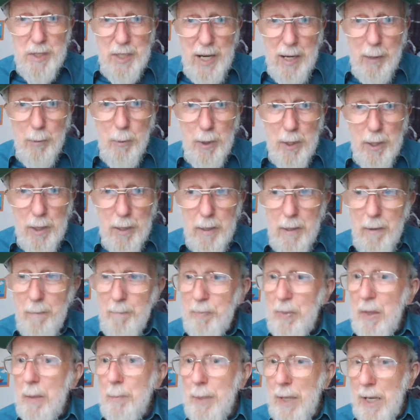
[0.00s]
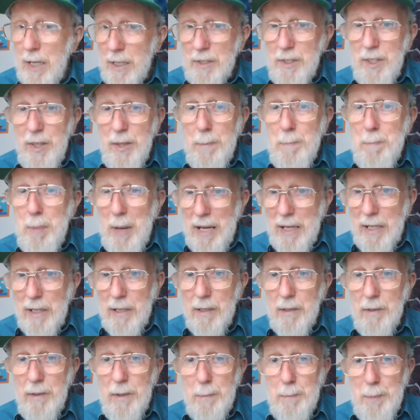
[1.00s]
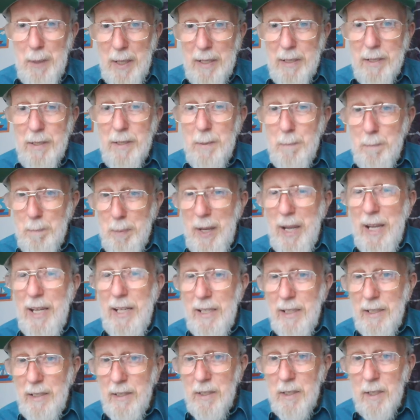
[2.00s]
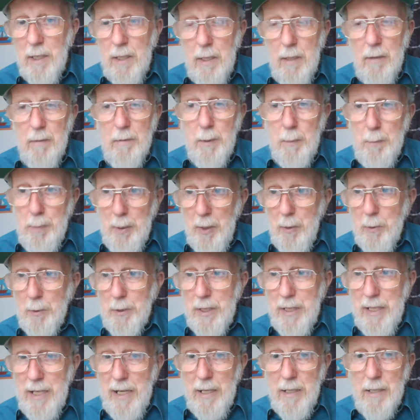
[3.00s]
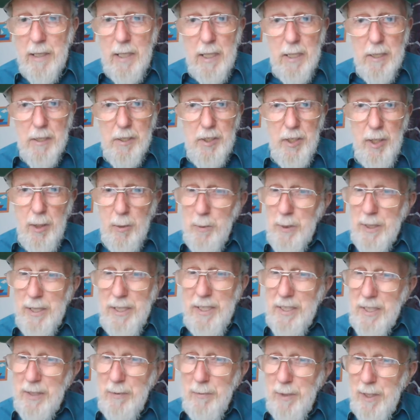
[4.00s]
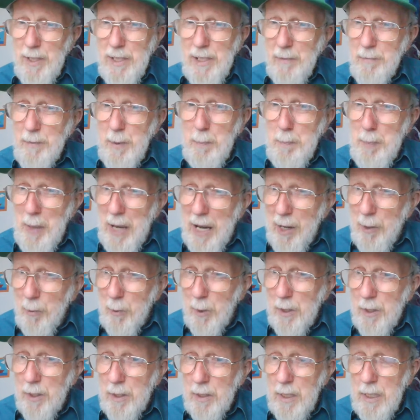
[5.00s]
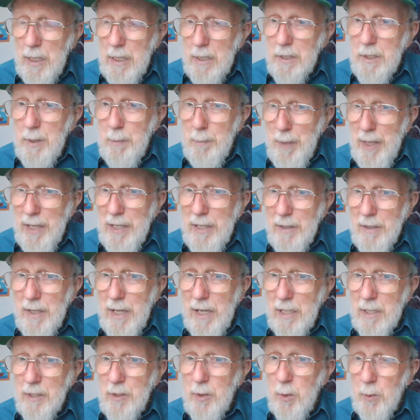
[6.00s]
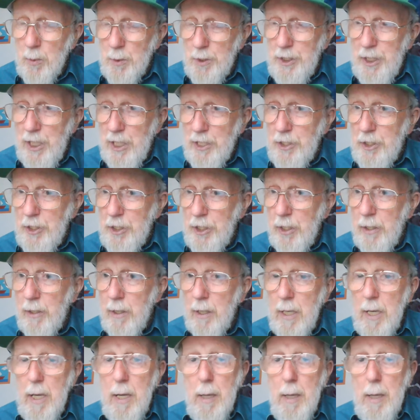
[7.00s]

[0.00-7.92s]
Tower back to the bank that paid for building it. So he didn't really have the power to make that sort of gesture.